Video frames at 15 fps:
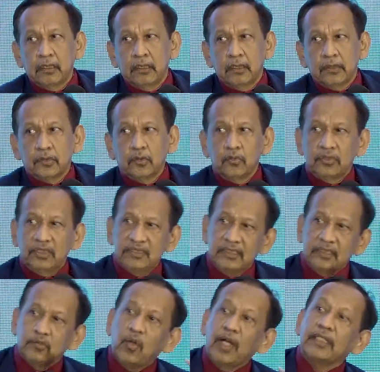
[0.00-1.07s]
So this
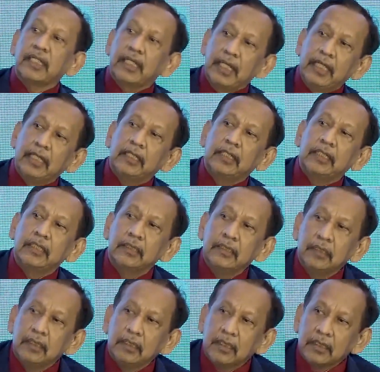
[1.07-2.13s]
is one area
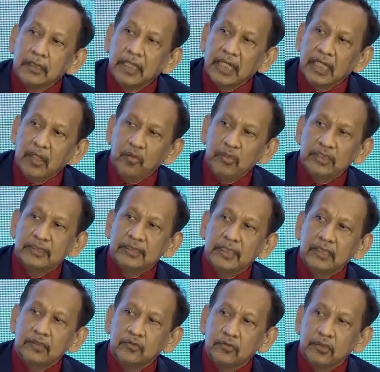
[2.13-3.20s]
that I always
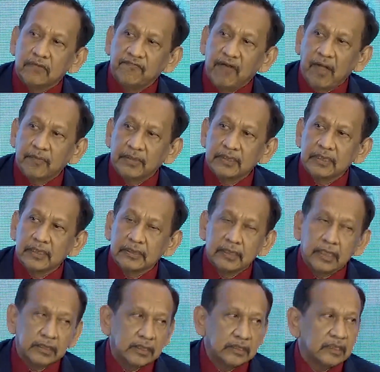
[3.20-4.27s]
say to the pharmacists
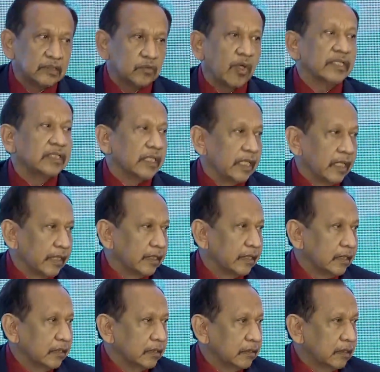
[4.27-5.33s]
that this is one
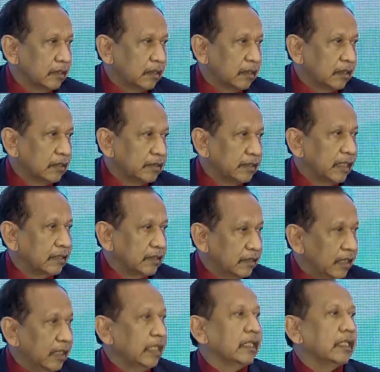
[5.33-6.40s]
area that
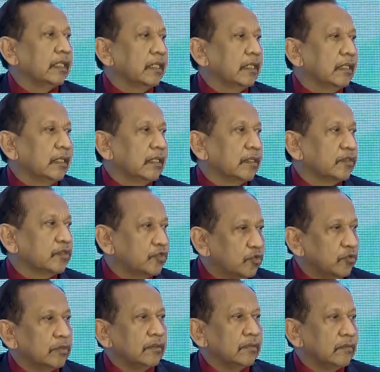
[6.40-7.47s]
they
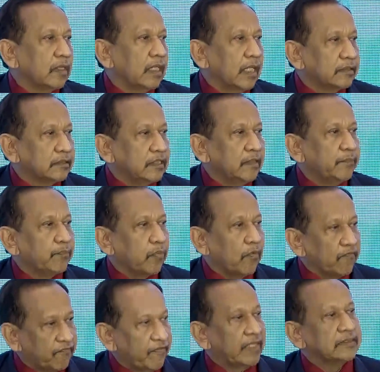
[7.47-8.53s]
should actually
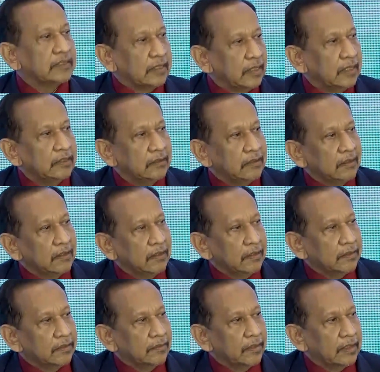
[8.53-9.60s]
profess in it,
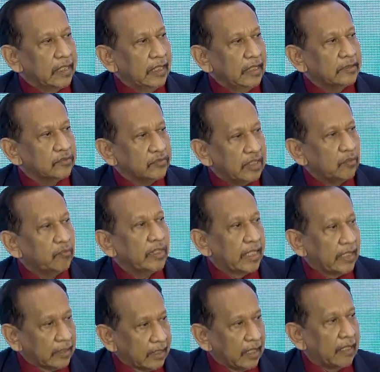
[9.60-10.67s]
okay, so that we
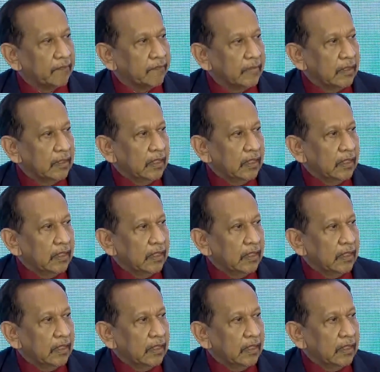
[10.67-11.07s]
can help.